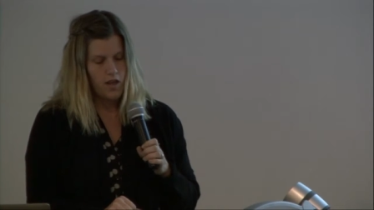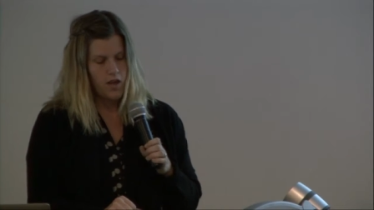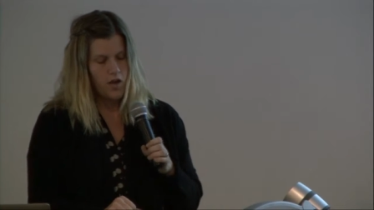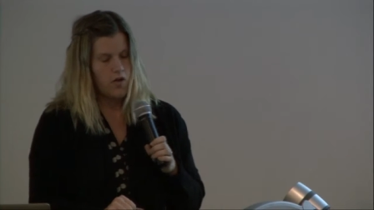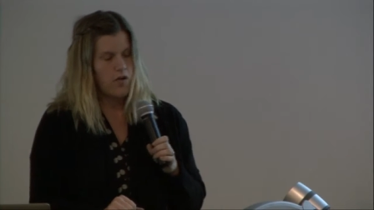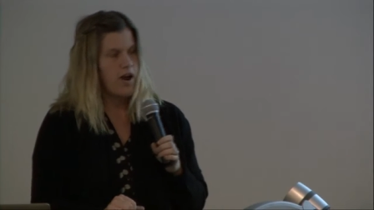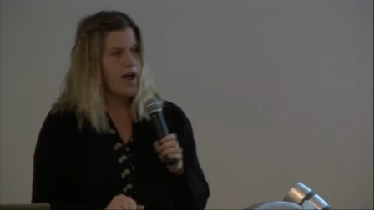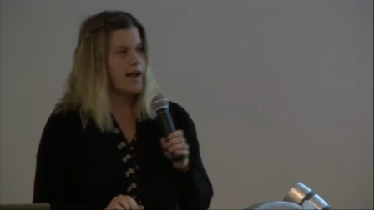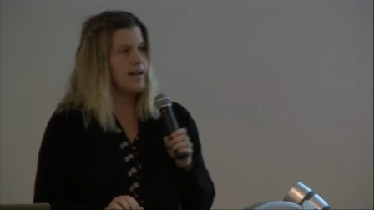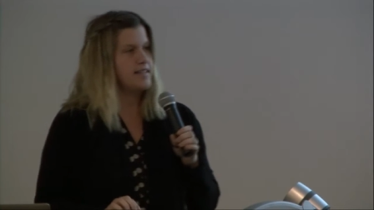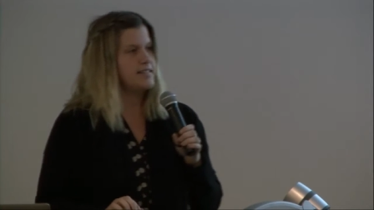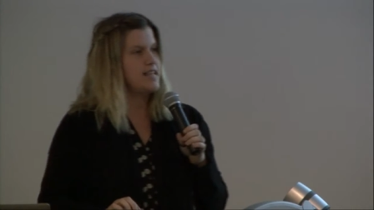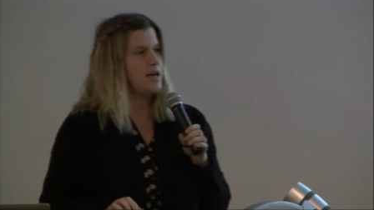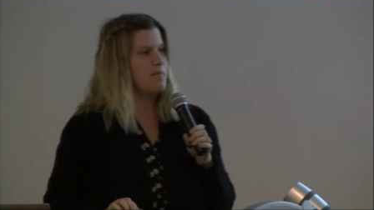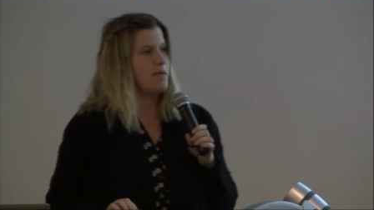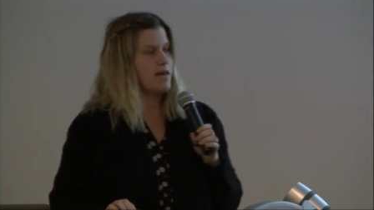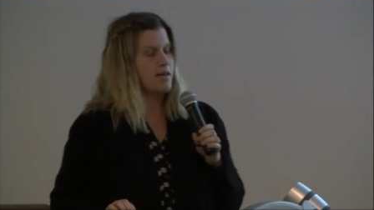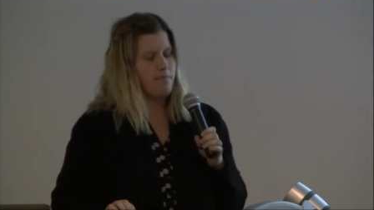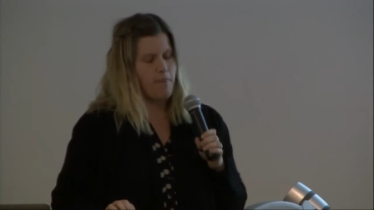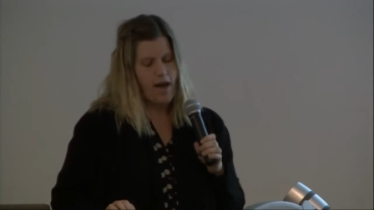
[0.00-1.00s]
Her
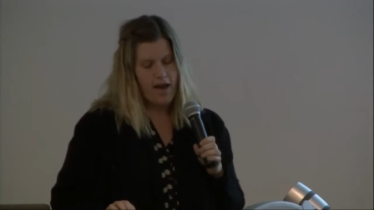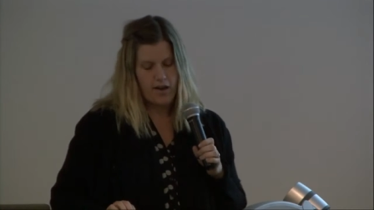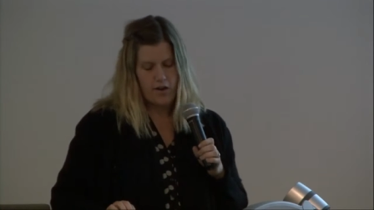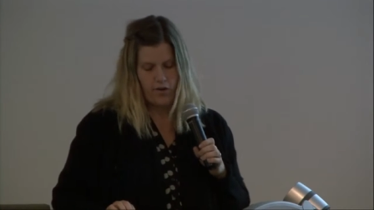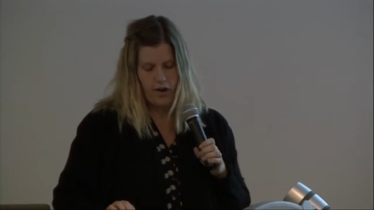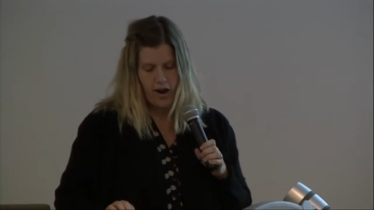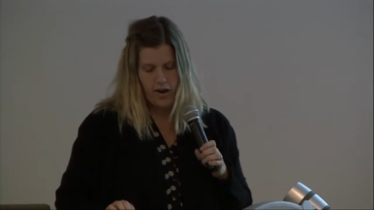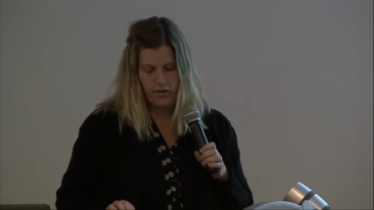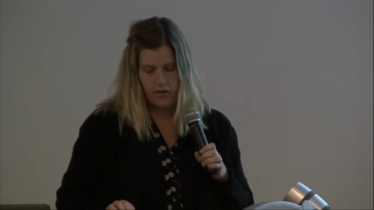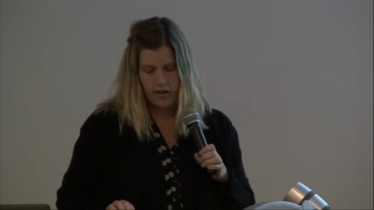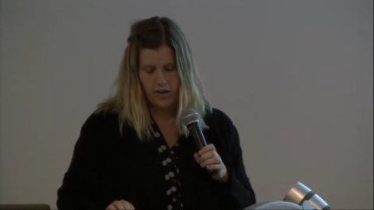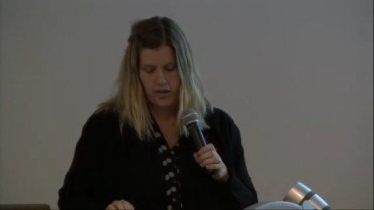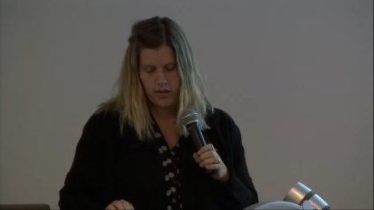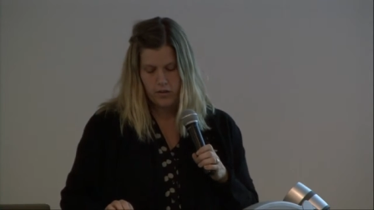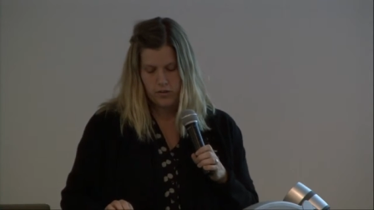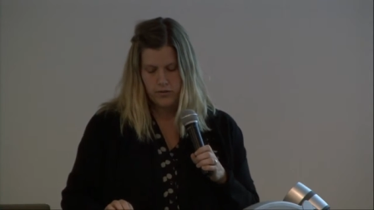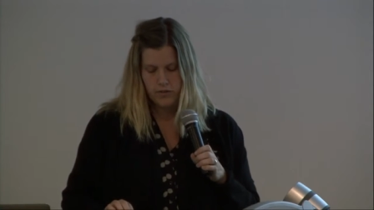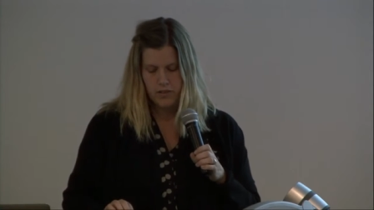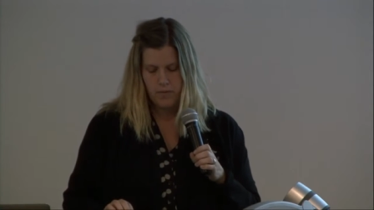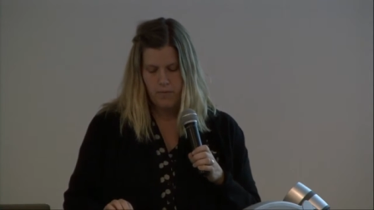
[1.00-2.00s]
academic background
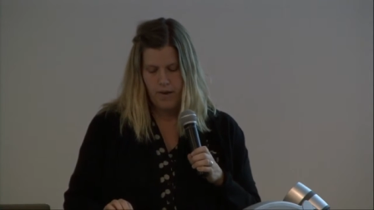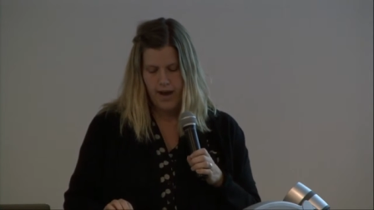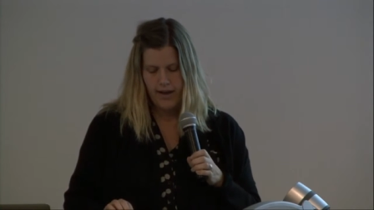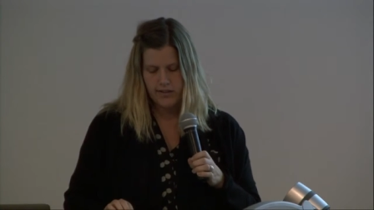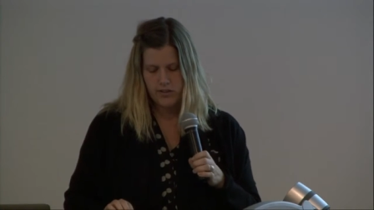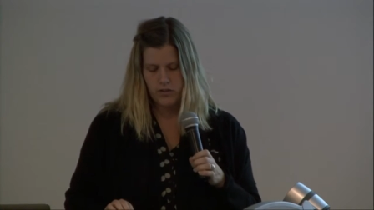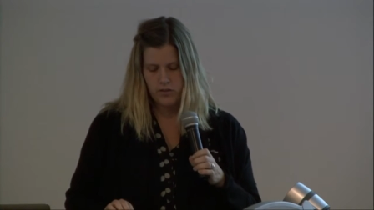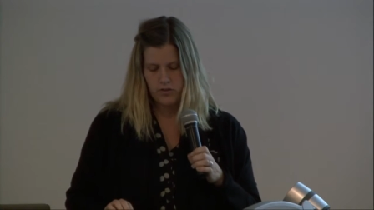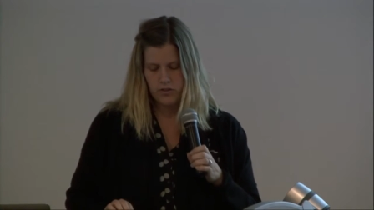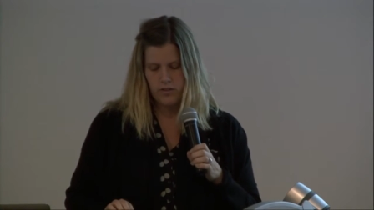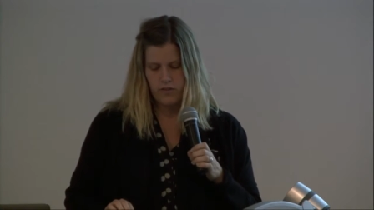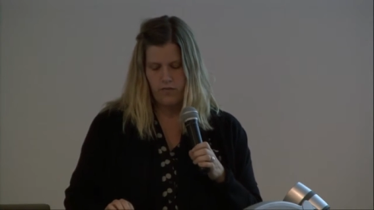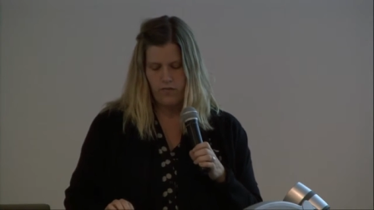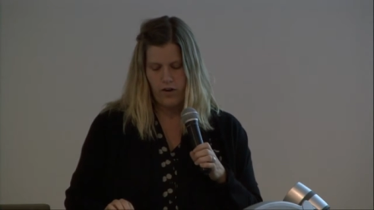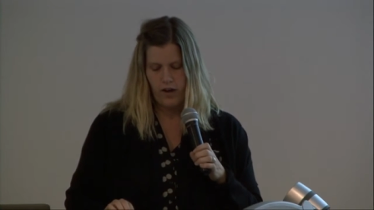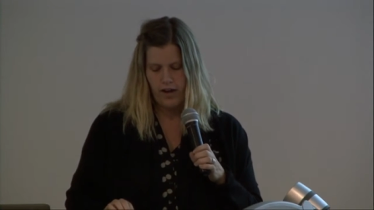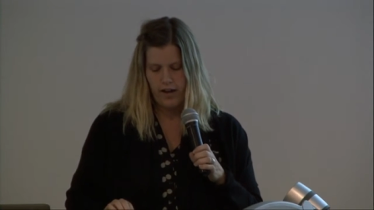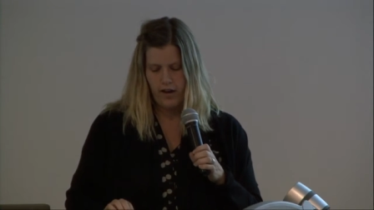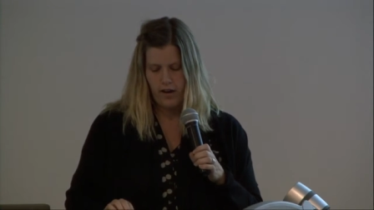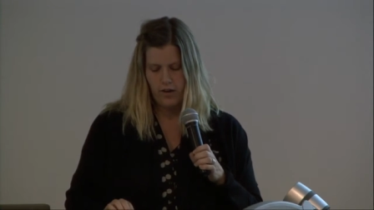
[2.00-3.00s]
includes a Bachelor's of
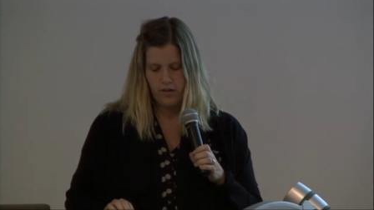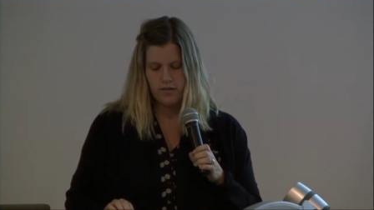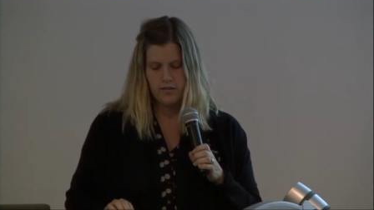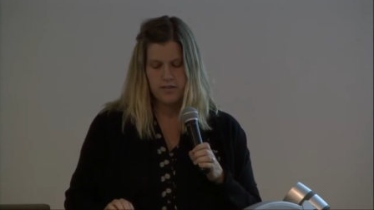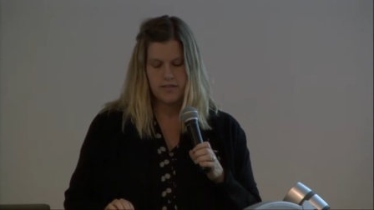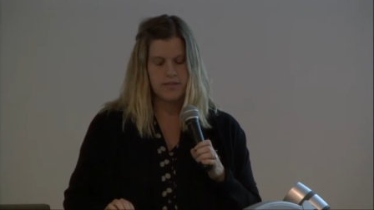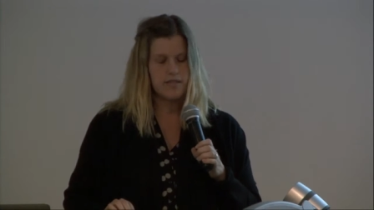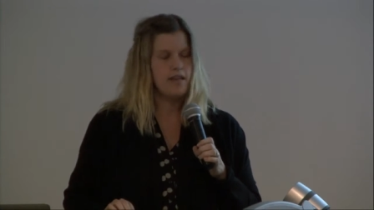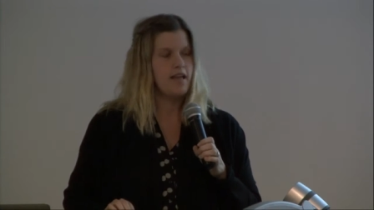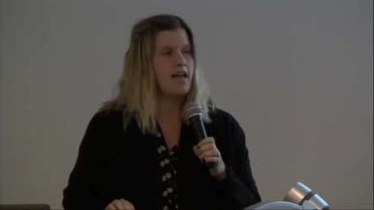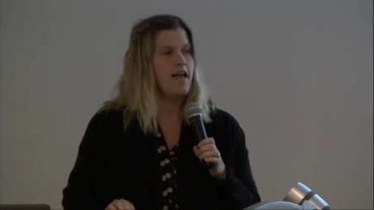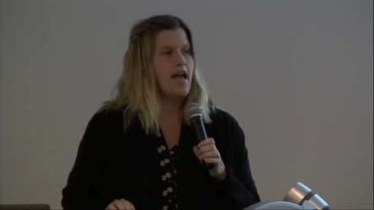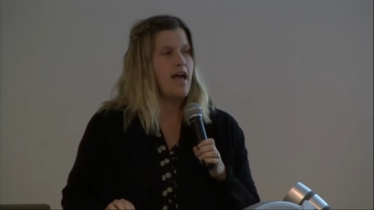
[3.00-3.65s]
Fine Arts